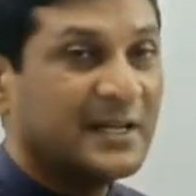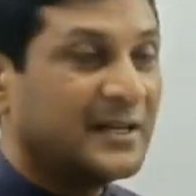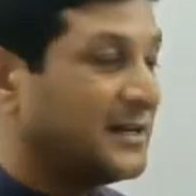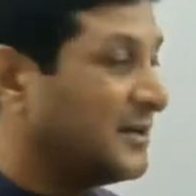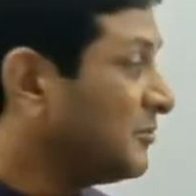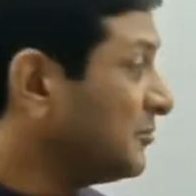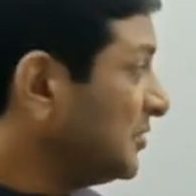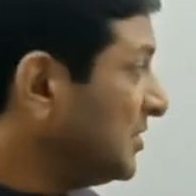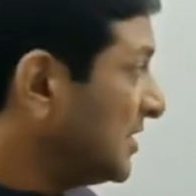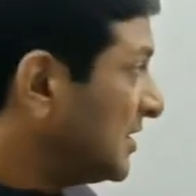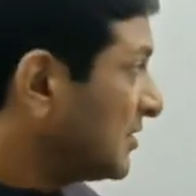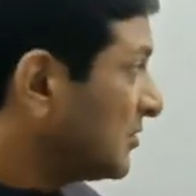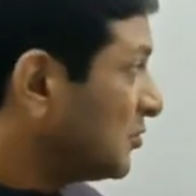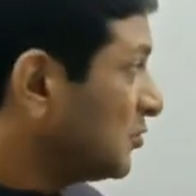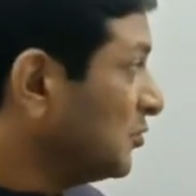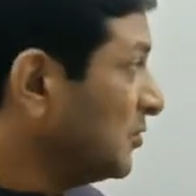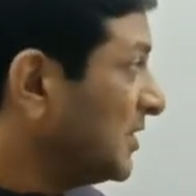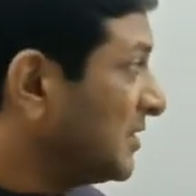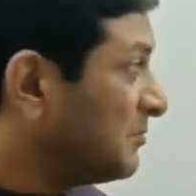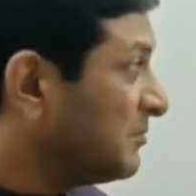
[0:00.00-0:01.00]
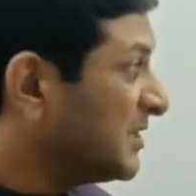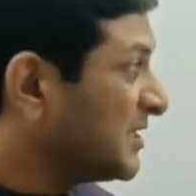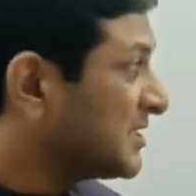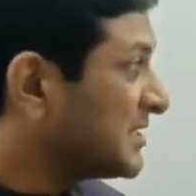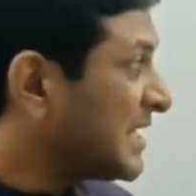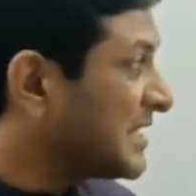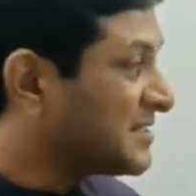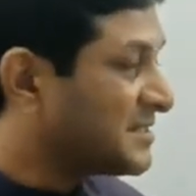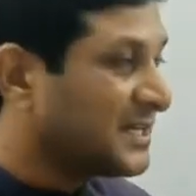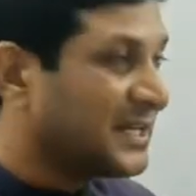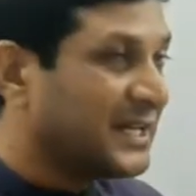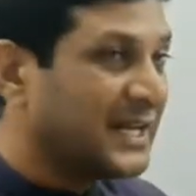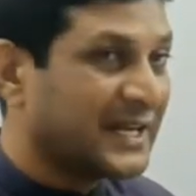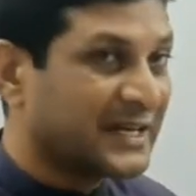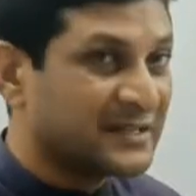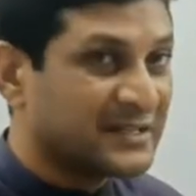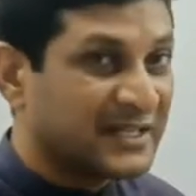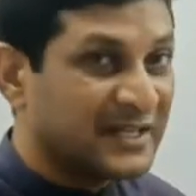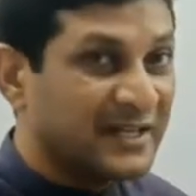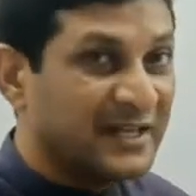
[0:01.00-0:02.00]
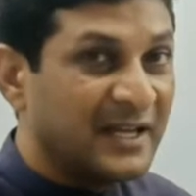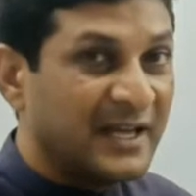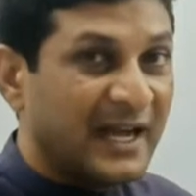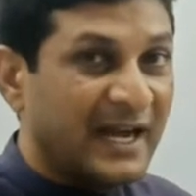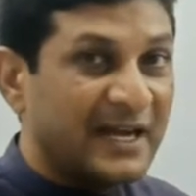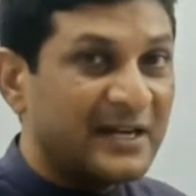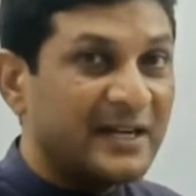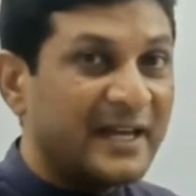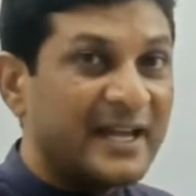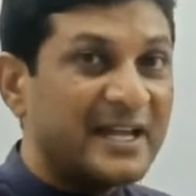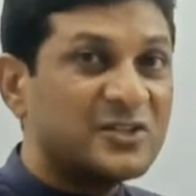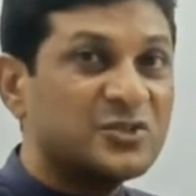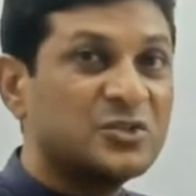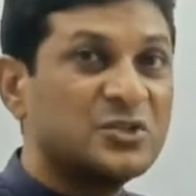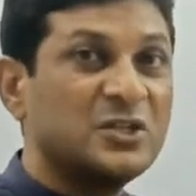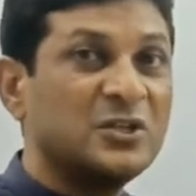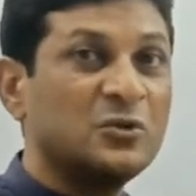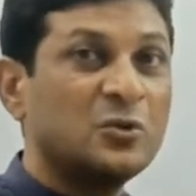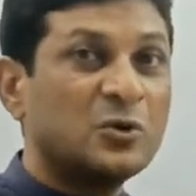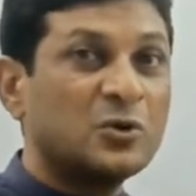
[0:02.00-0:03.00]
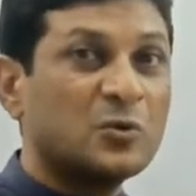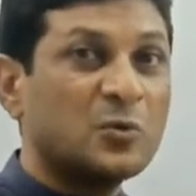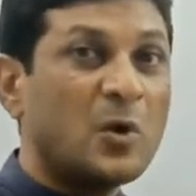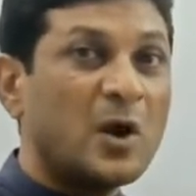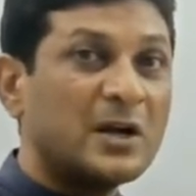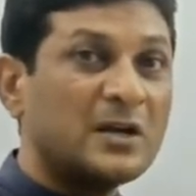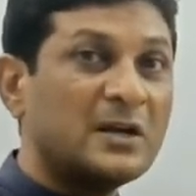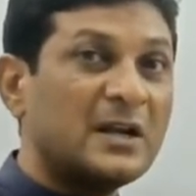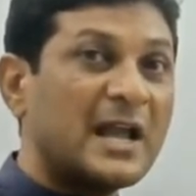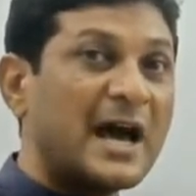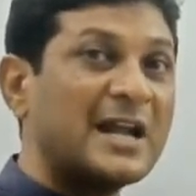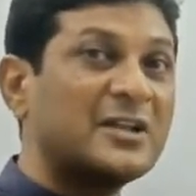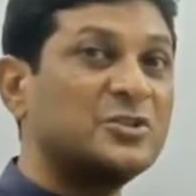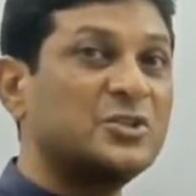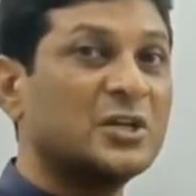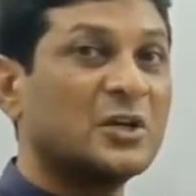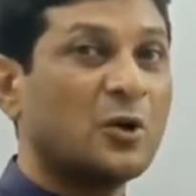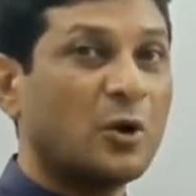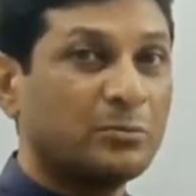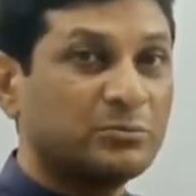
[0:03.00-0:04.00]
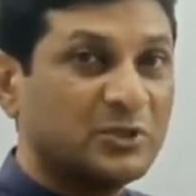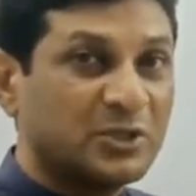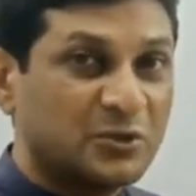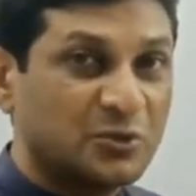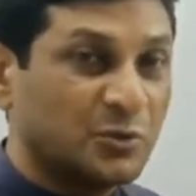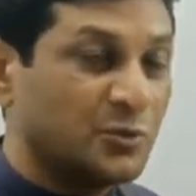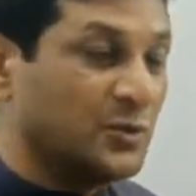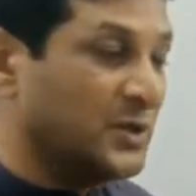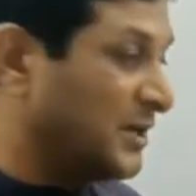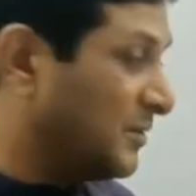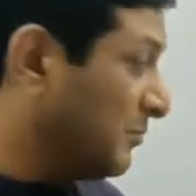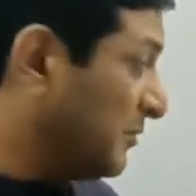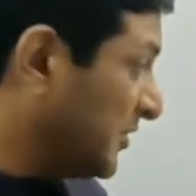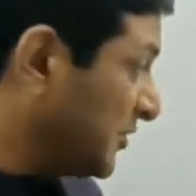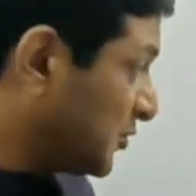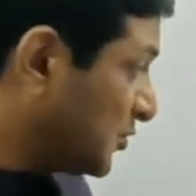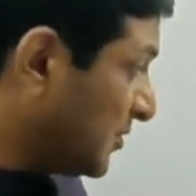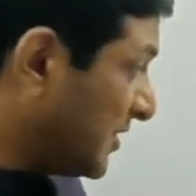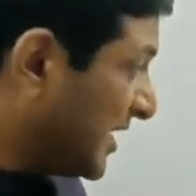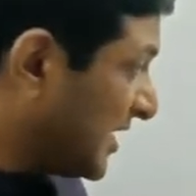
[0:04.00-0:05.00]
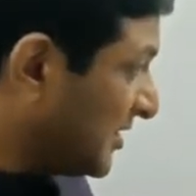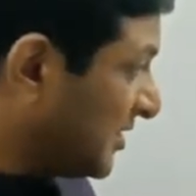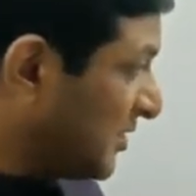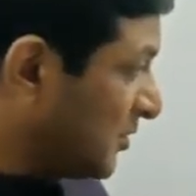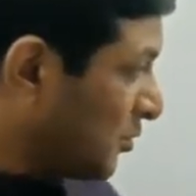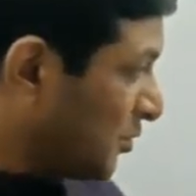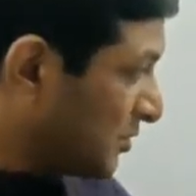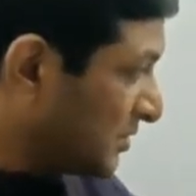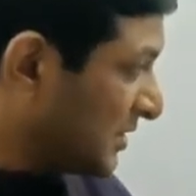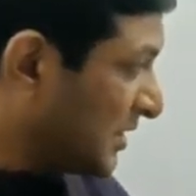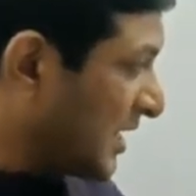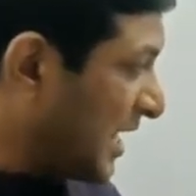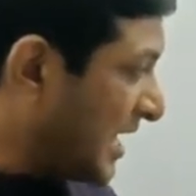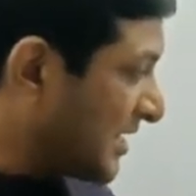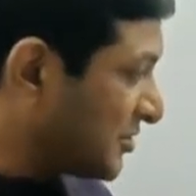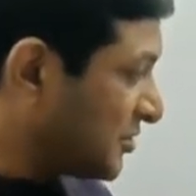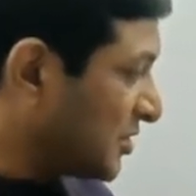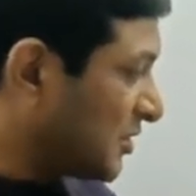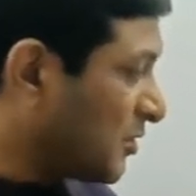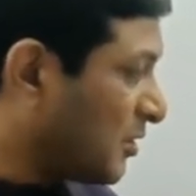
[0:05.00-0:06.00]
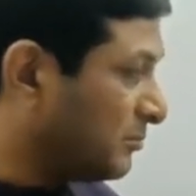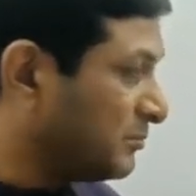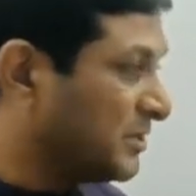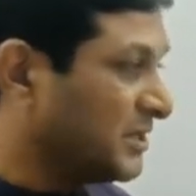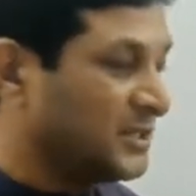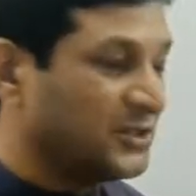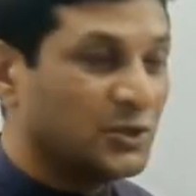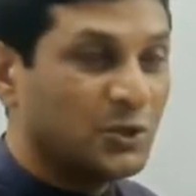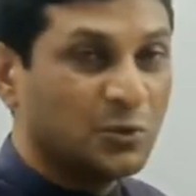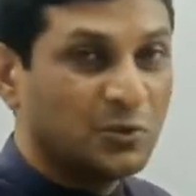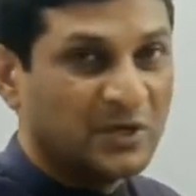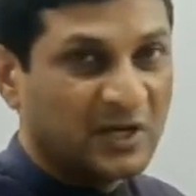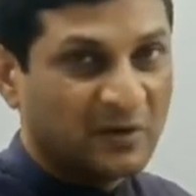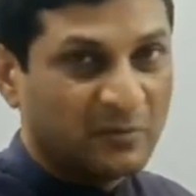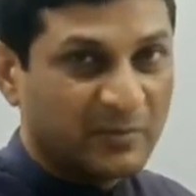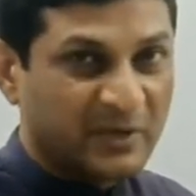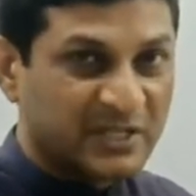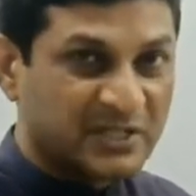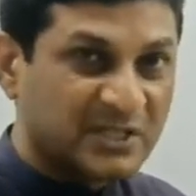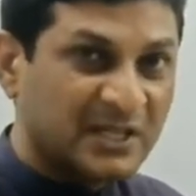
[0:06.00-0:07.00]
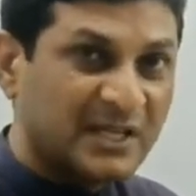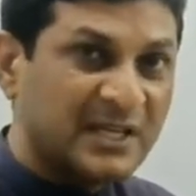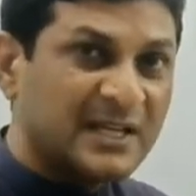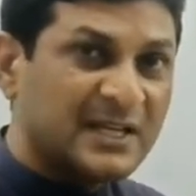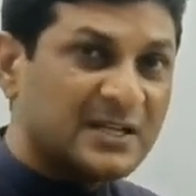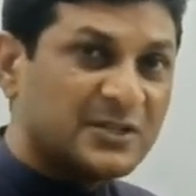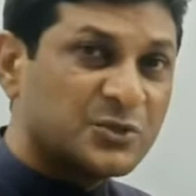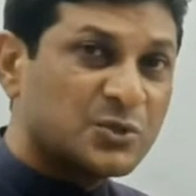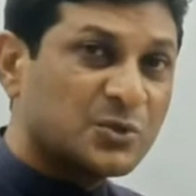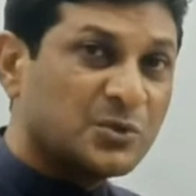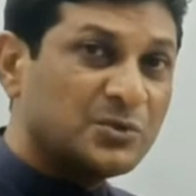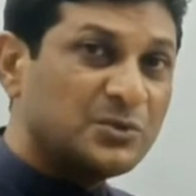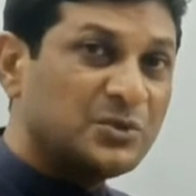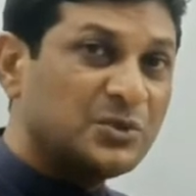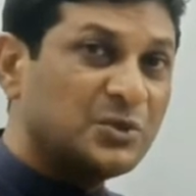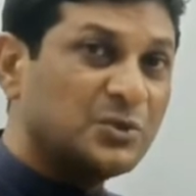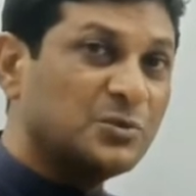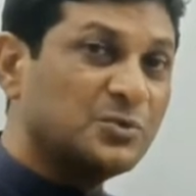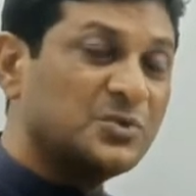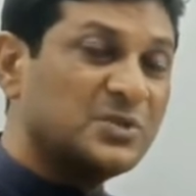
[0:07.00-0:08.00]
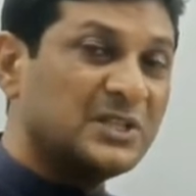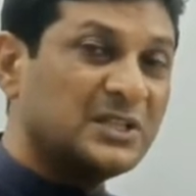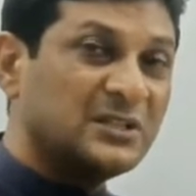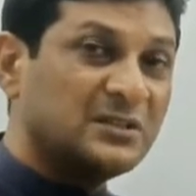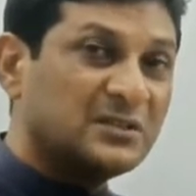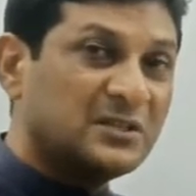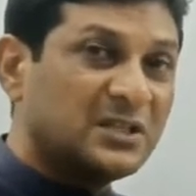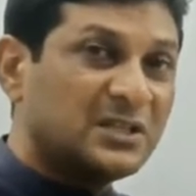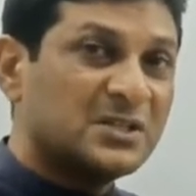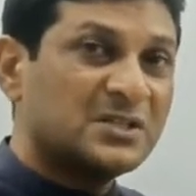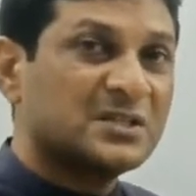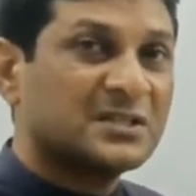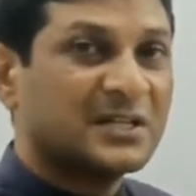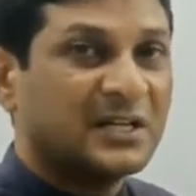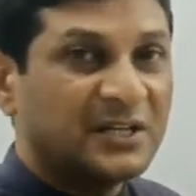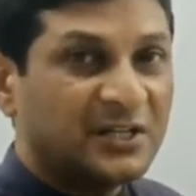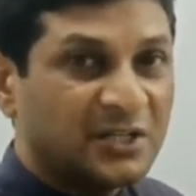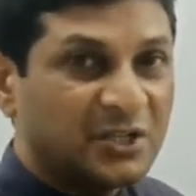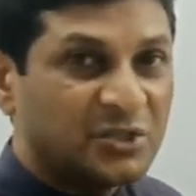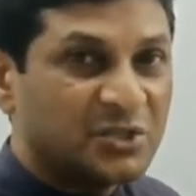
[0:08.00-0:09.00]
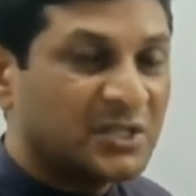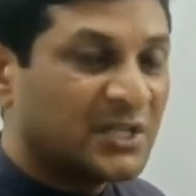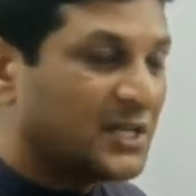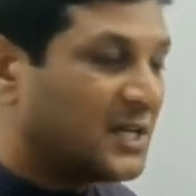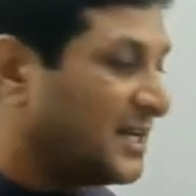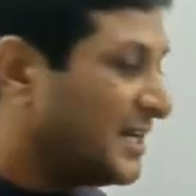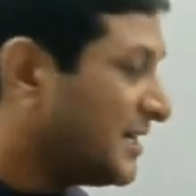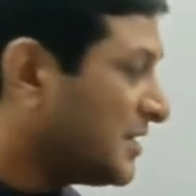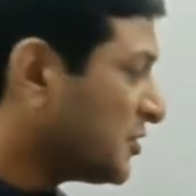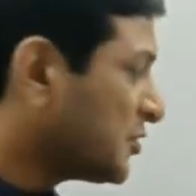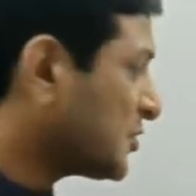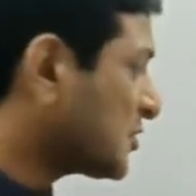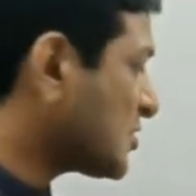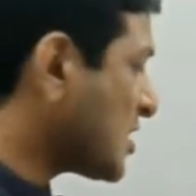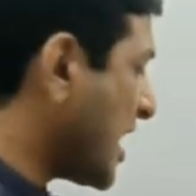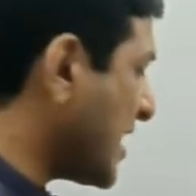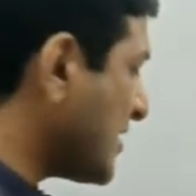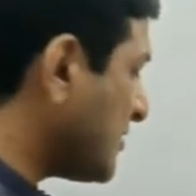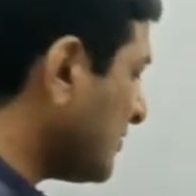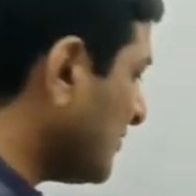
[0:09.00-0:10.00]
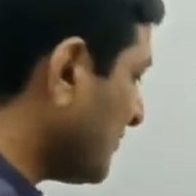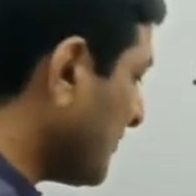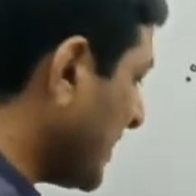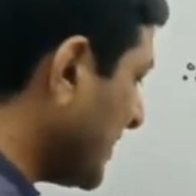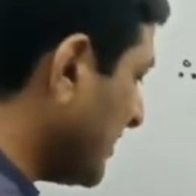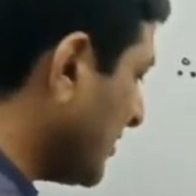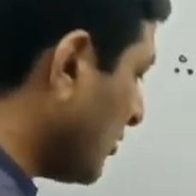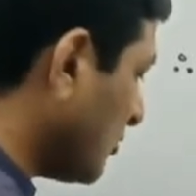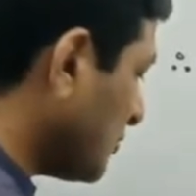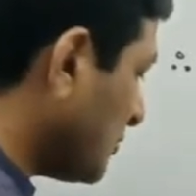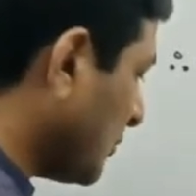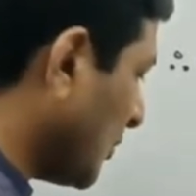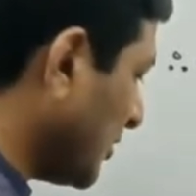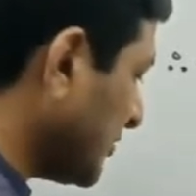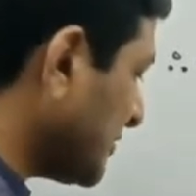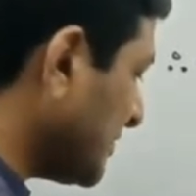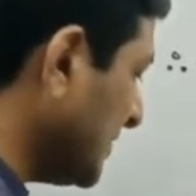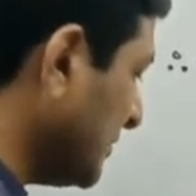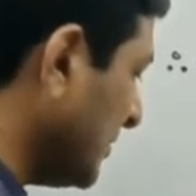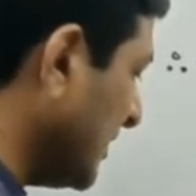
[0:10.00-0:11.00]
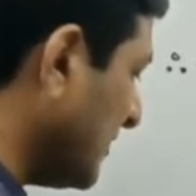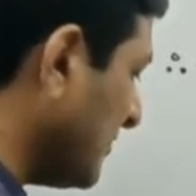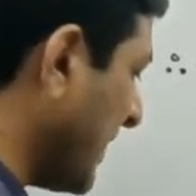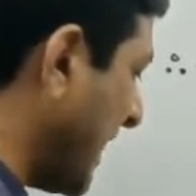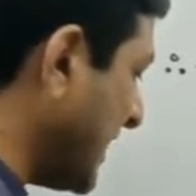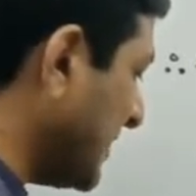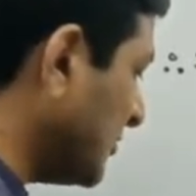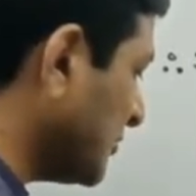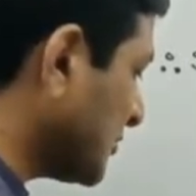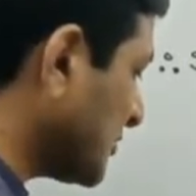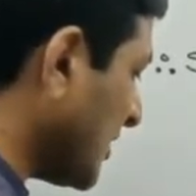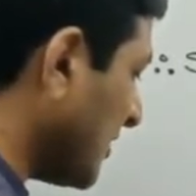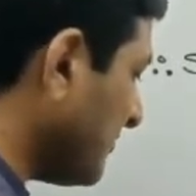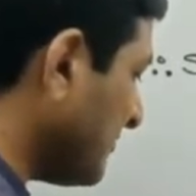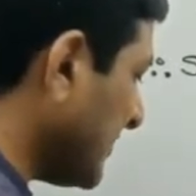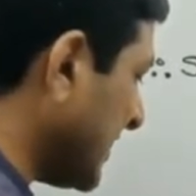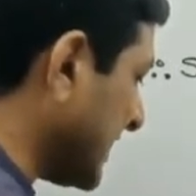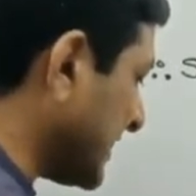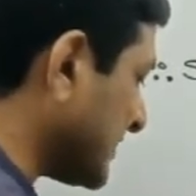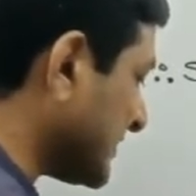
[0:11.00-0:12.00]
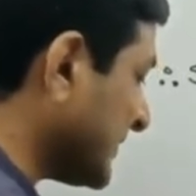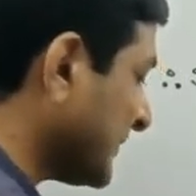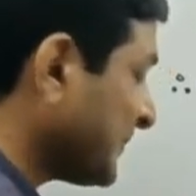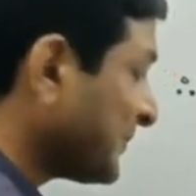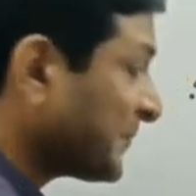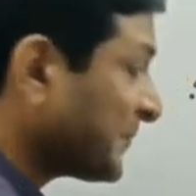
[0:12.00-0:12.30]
Now here 2 numbers are selected, and X denote what? Larger of the 2 numbers. So X denote the larger of the 2 numbers. So using this condition, let us try to find out possible values of X.